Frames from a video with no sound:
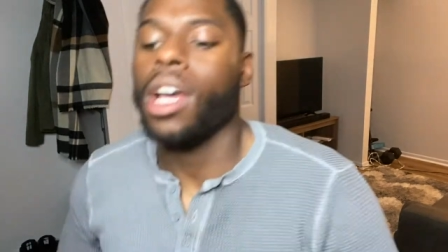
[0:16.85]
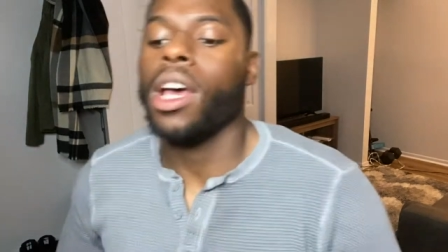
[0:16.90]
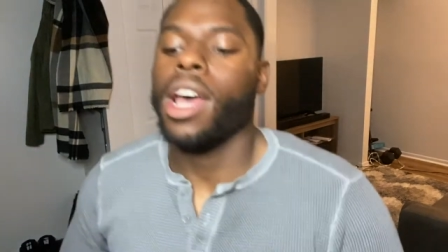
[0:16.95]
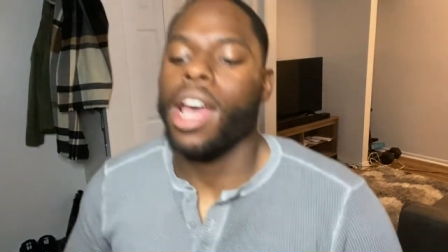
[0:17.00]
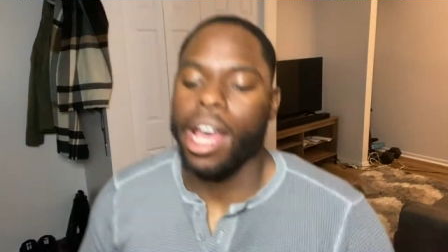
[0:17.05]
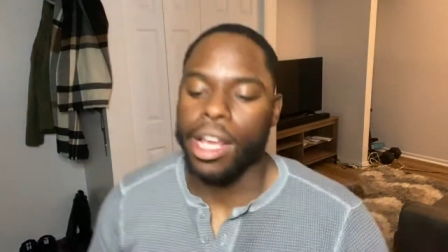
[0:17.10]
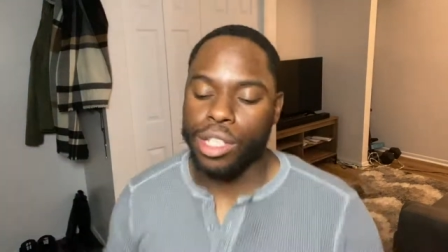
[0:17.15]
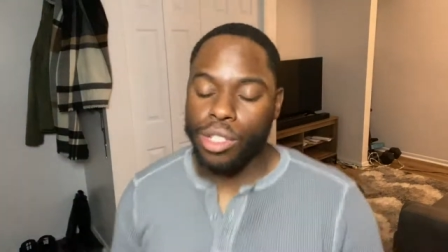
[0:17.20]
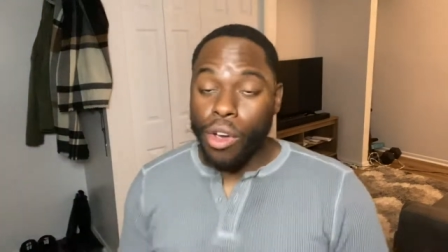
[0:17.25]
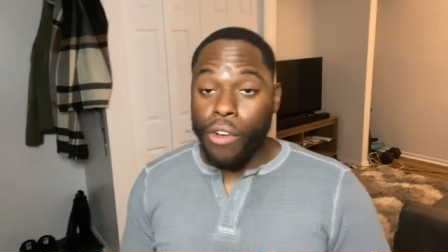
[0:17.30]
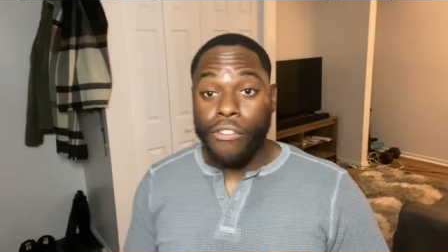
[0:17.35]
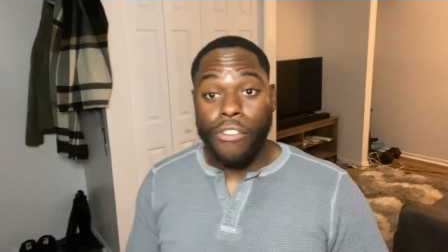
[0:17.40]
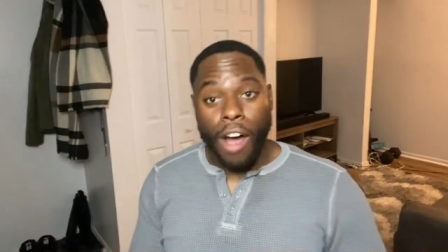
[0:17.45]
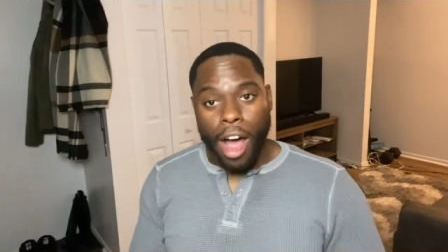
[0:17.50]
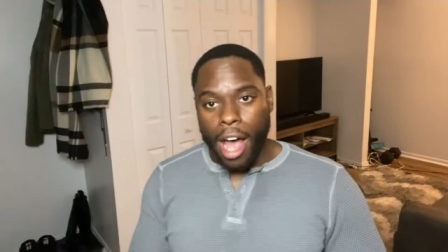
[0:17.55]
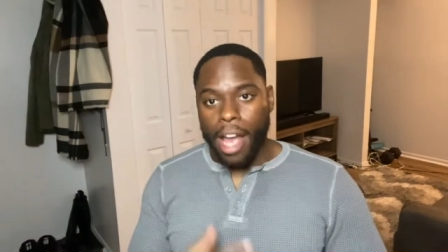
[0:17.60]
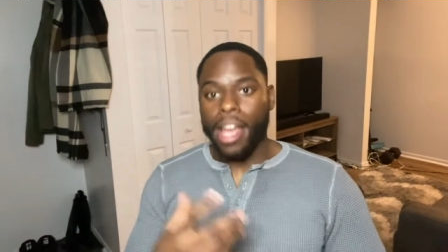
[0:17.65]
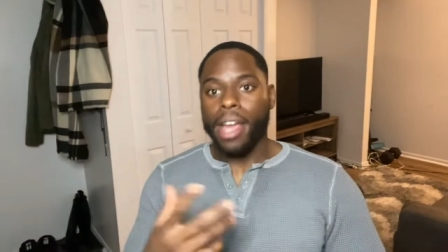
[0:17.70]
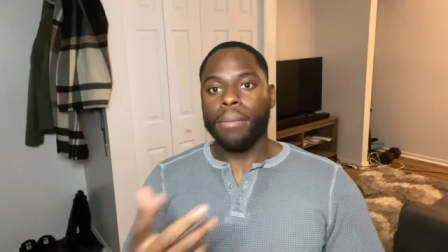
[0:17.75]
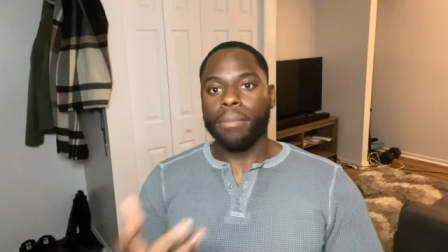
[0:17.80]
And so far,
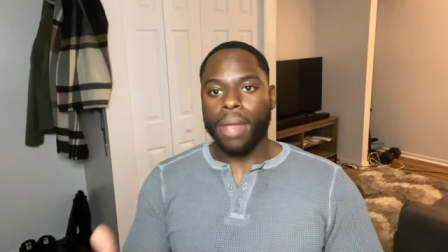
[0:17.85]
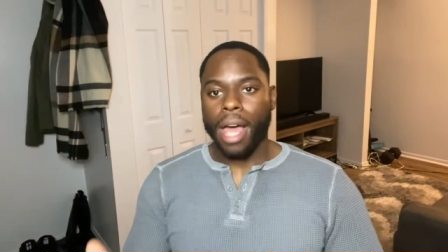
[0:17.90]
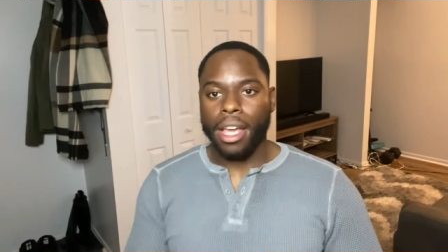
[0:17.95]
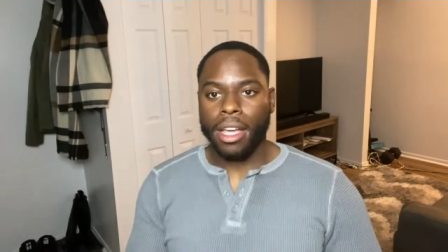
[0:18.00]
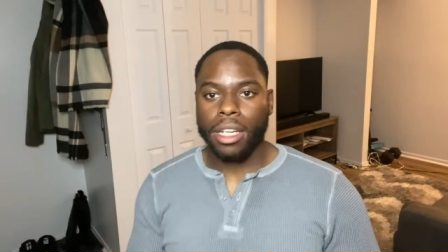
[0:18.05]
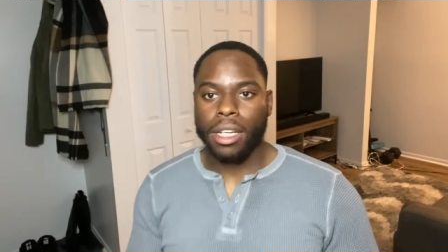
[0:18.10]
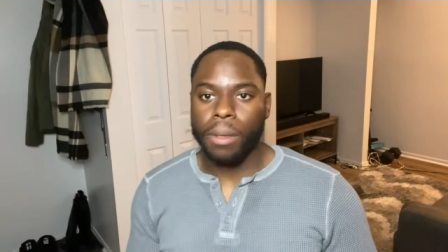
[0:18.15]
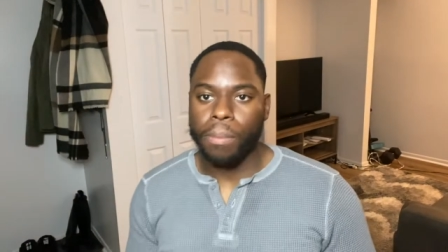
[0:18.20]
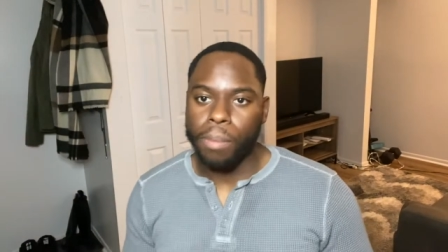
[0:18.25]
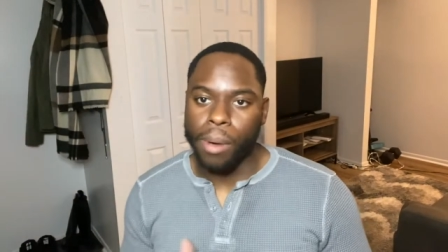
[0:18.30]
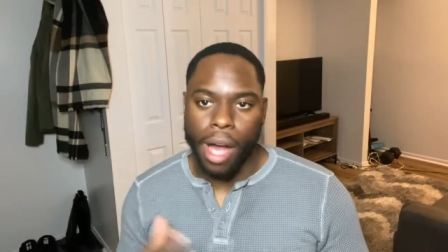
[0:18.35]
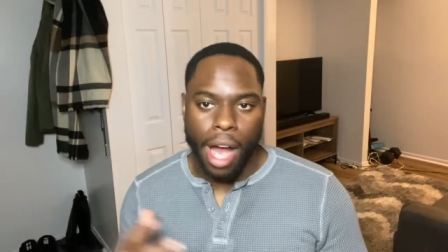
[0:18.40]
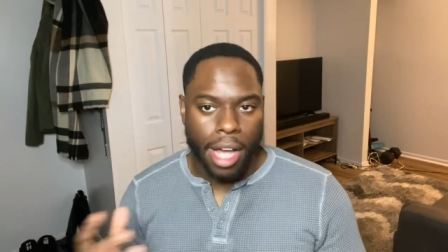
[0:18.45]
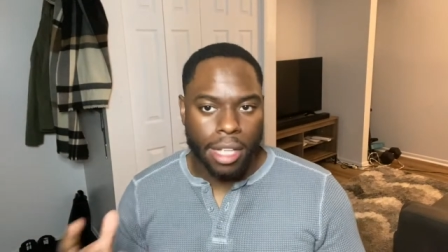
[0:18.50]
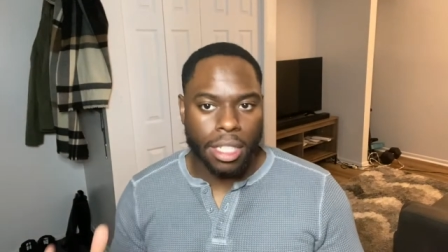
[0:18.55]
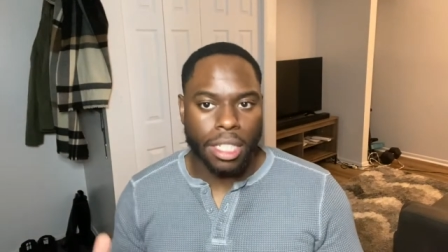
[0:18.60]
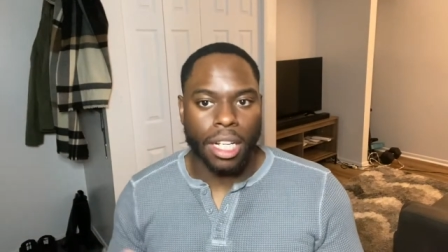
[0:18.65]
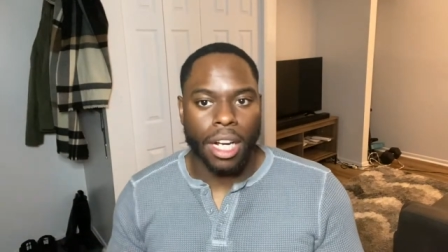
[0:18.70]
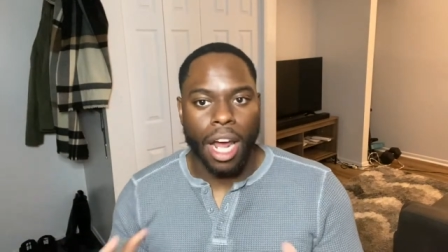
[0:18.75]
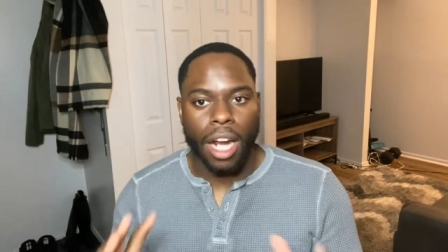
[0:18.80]
I am liking it, but I
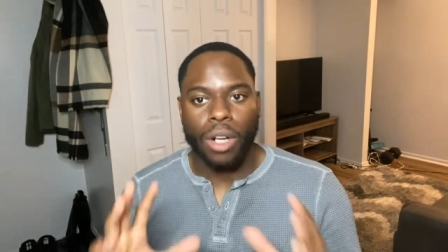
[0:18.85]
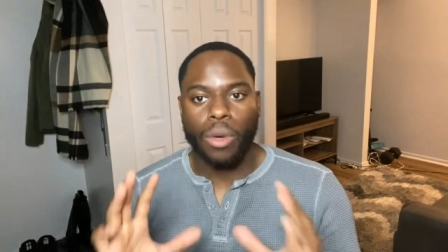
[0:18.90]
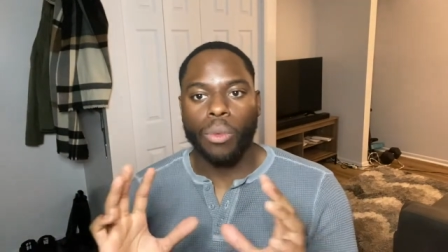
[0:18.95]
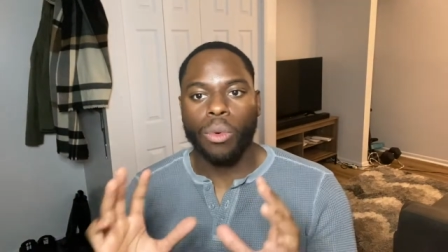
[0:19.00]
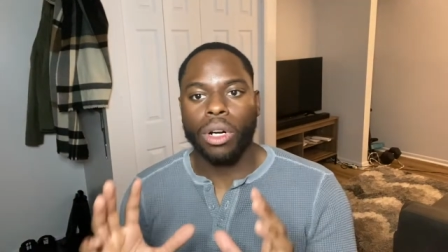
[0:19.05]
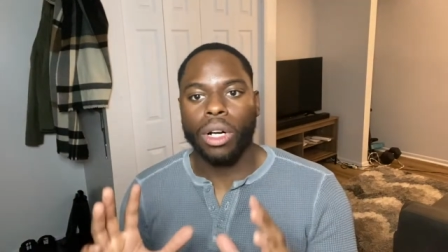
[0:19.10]
said I don't want